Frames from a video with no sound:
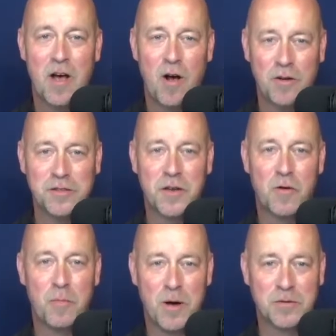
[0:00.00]

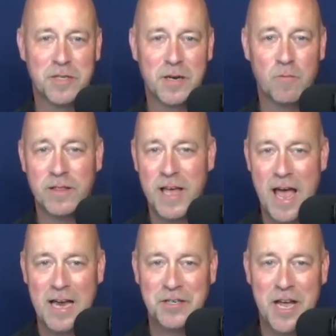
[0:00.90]
also posting with the
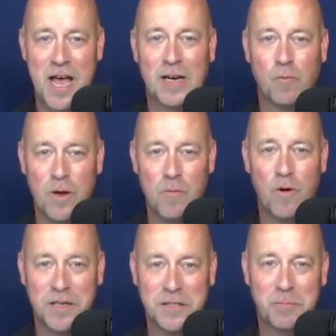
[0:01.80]
hashtag we
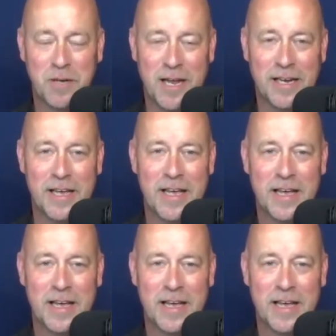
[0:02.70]
want to play